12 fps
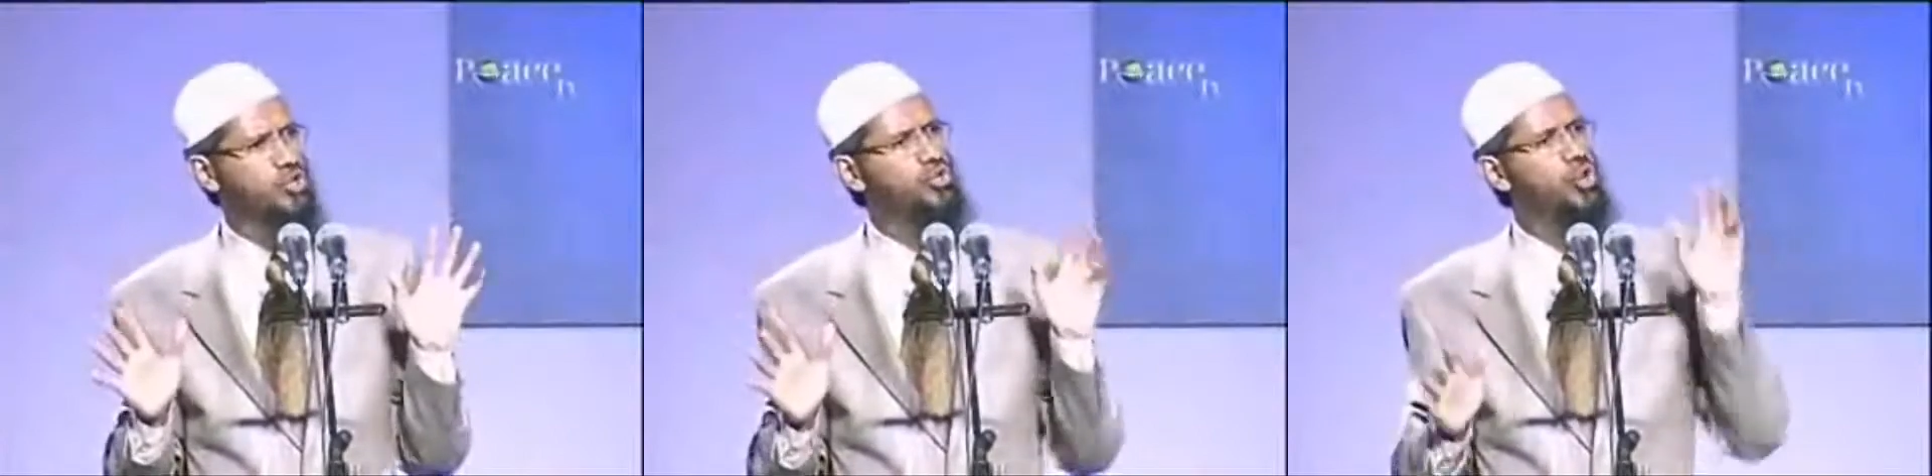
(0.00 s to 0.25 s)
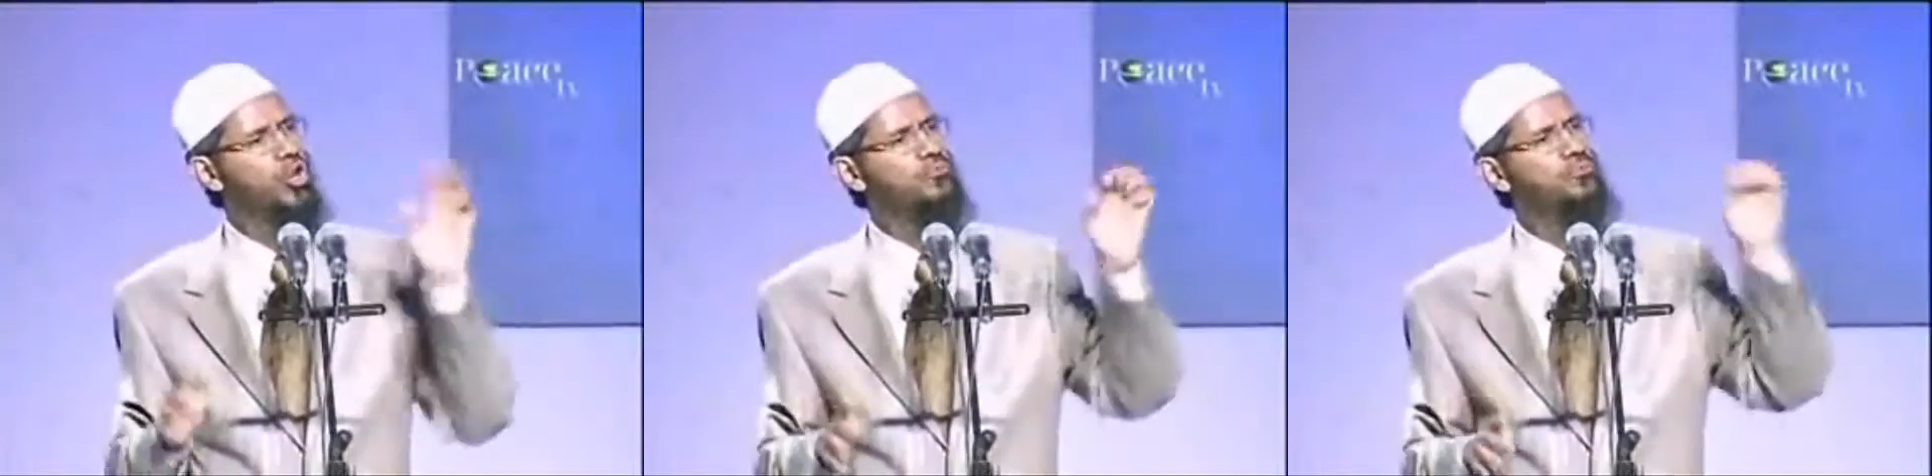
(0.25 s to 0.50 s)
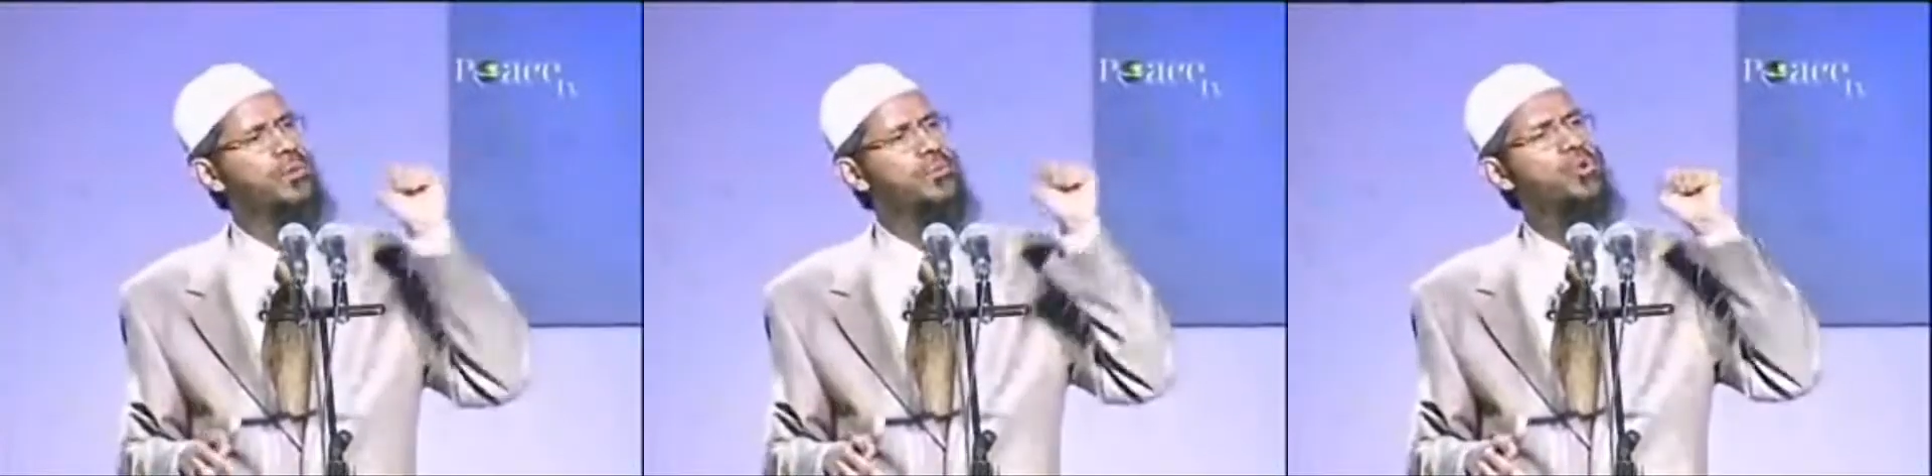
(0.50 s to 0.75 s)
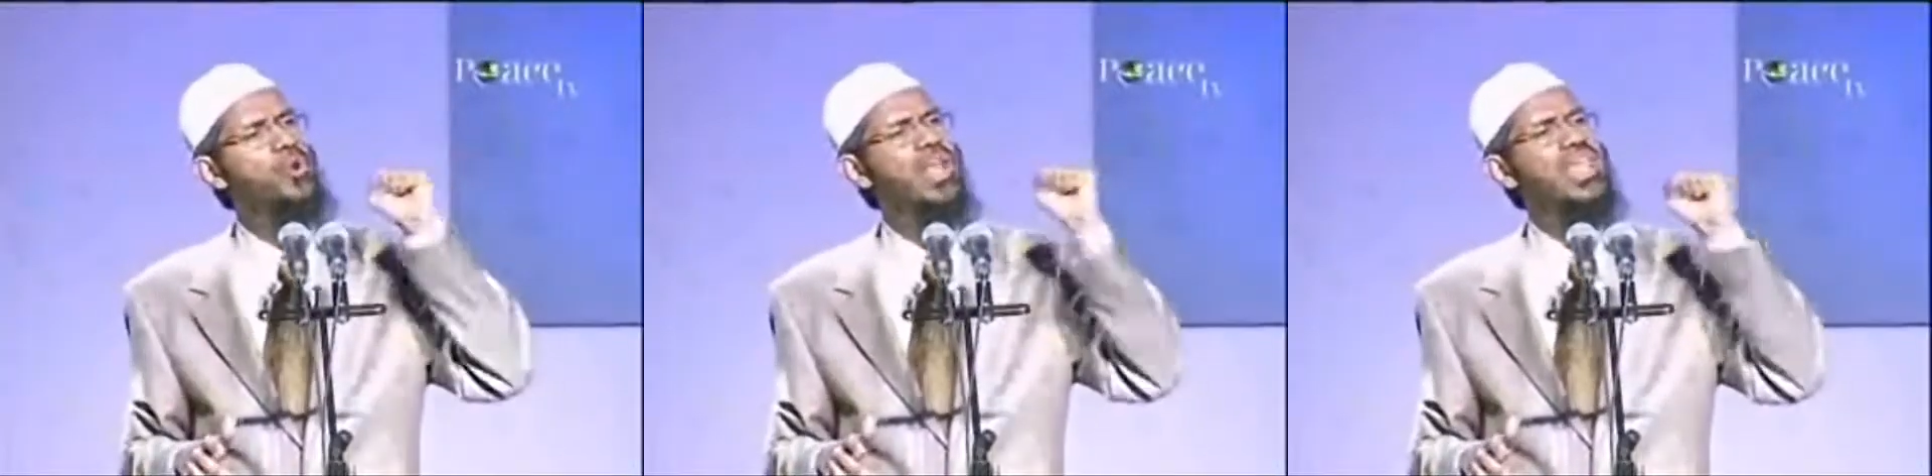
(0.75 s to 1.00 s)
Those
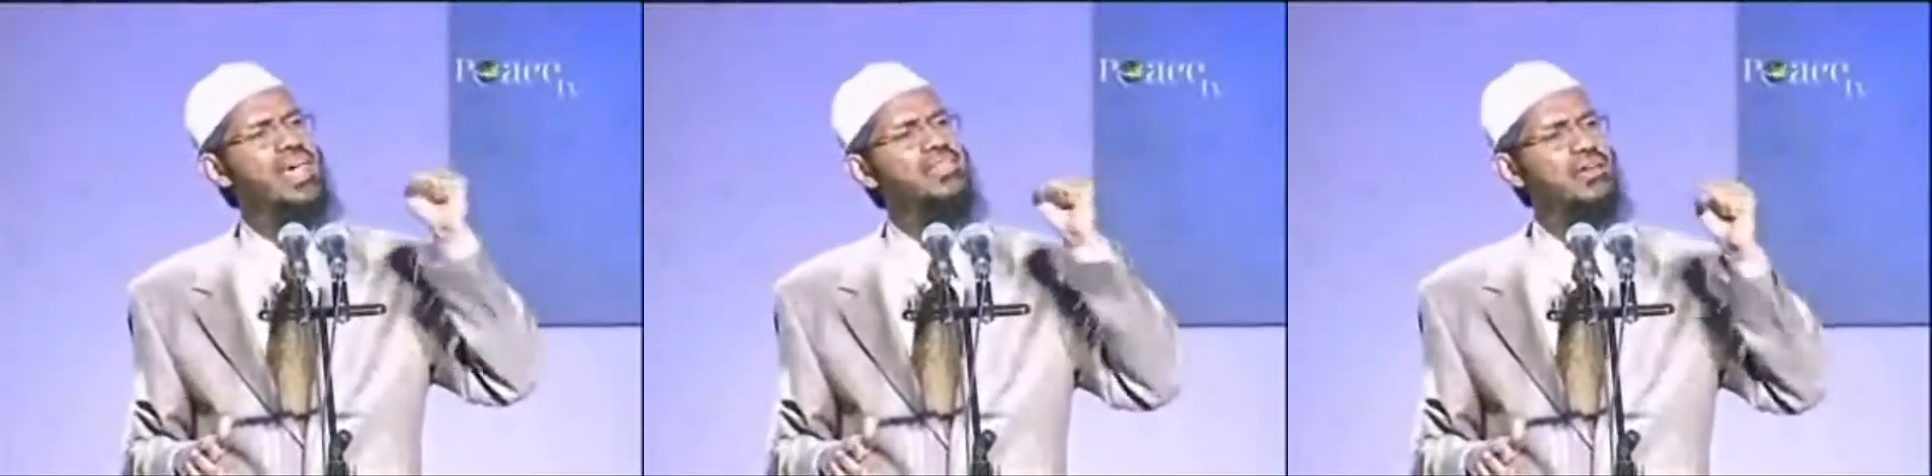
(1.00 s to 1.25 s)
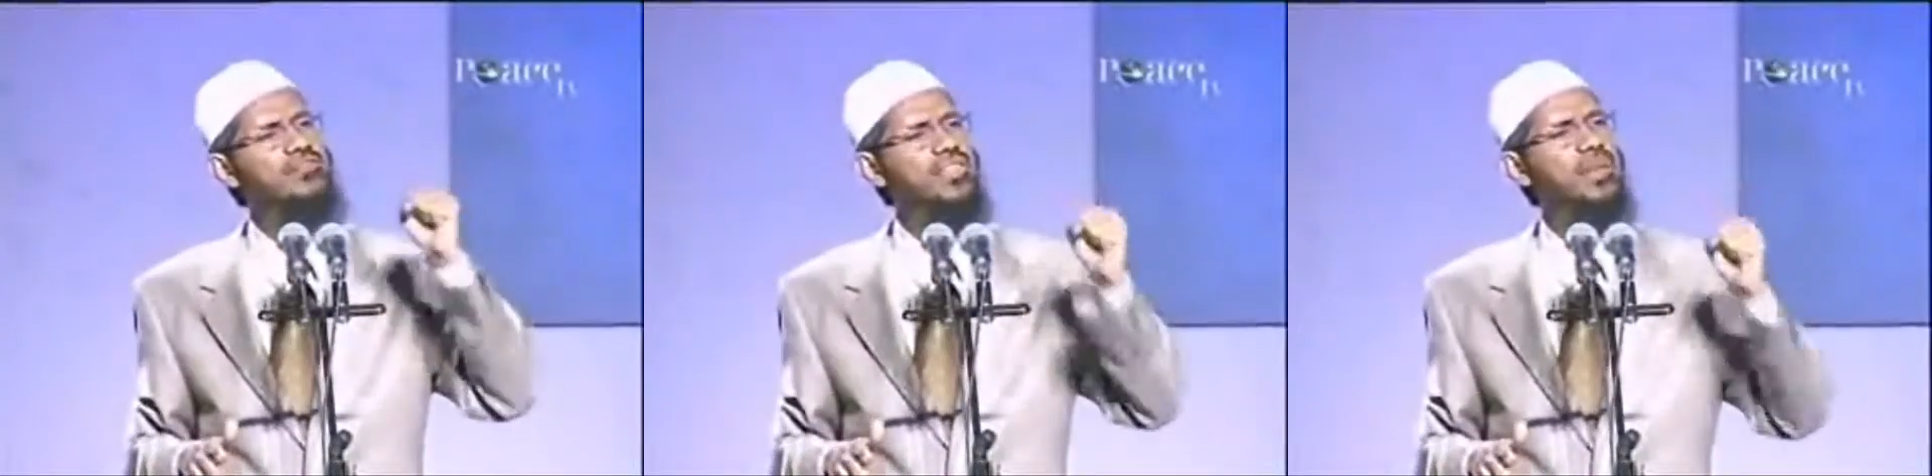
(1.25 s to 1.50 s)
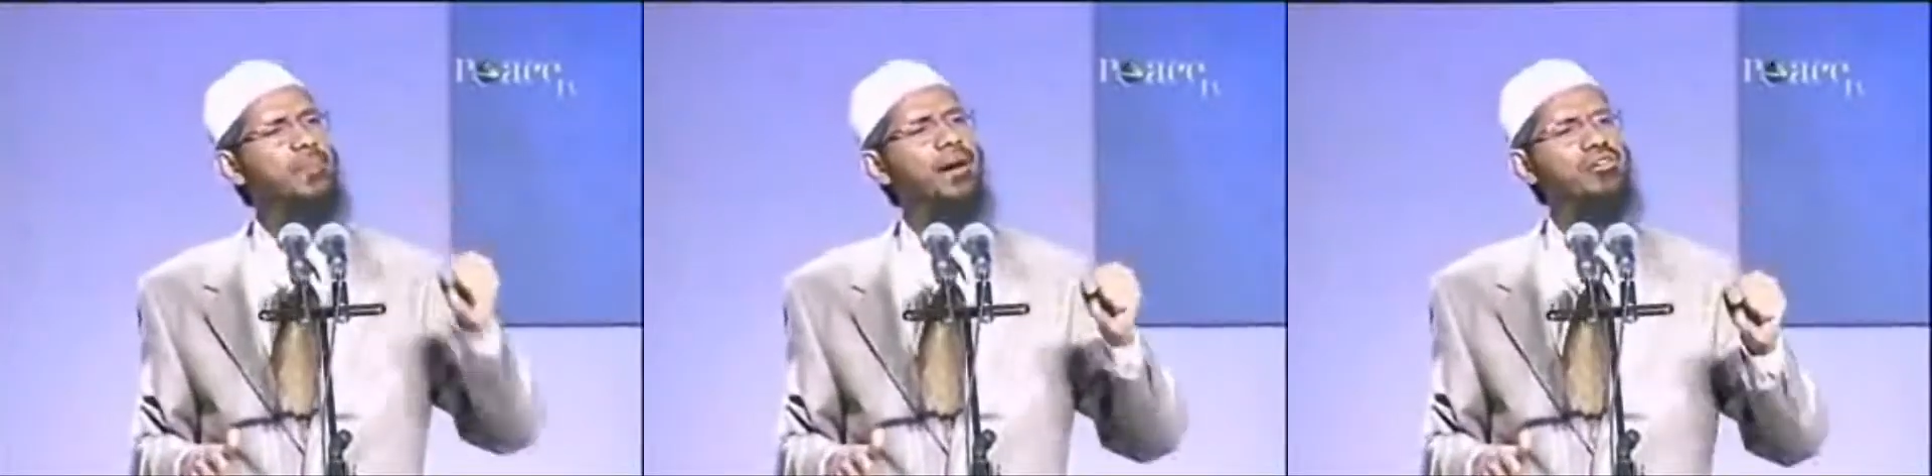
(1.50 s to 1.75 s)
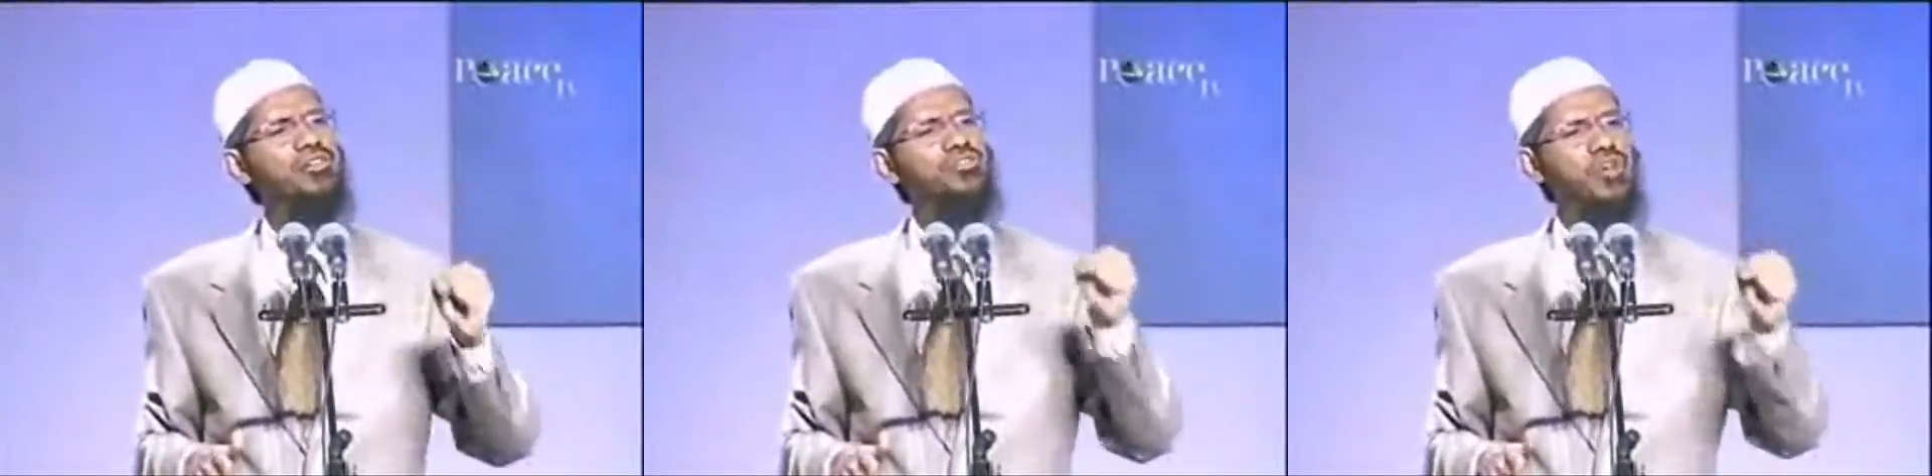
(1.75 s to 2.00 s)
people who Allah has given the
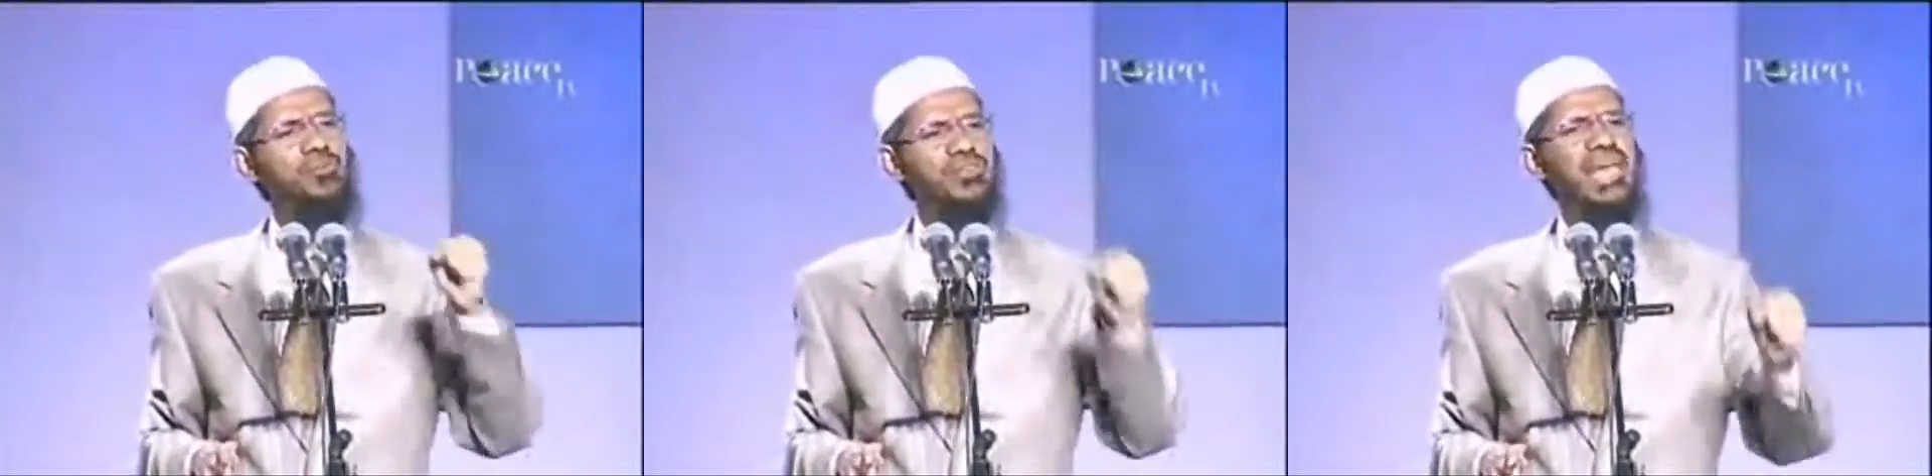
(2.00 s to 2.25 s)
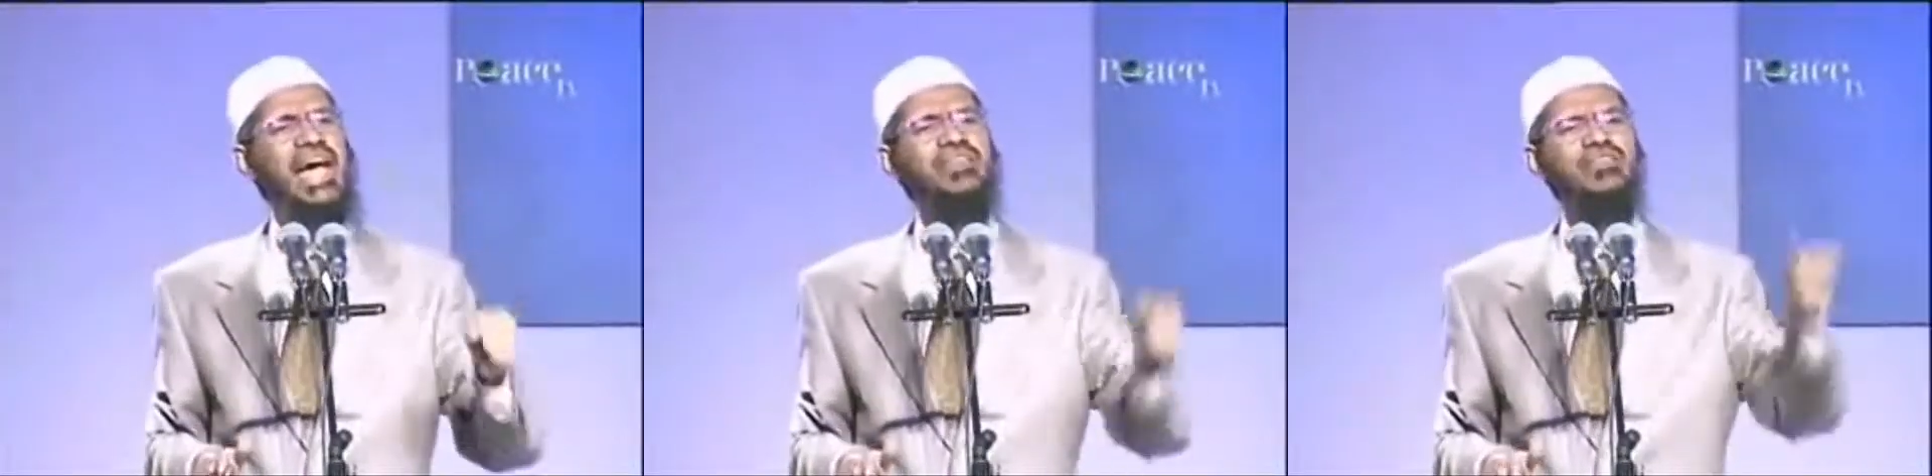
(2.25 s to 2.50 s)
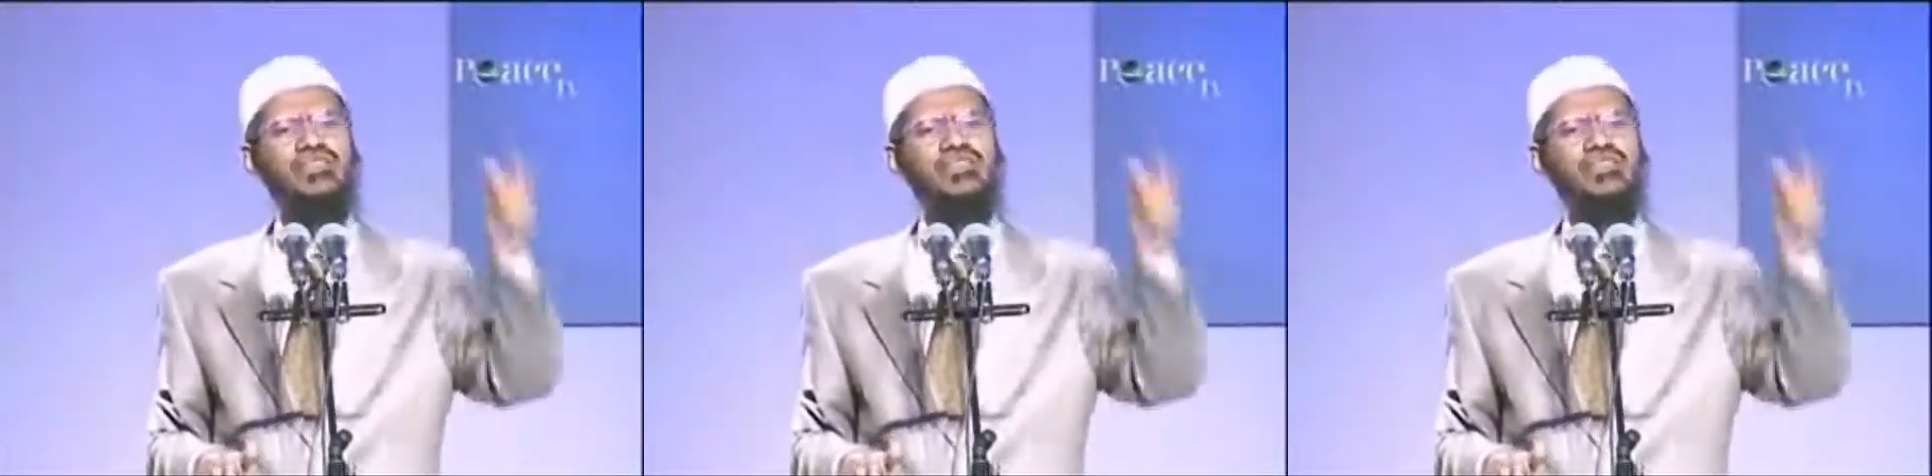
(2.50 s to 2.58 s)
power to stop with the hand,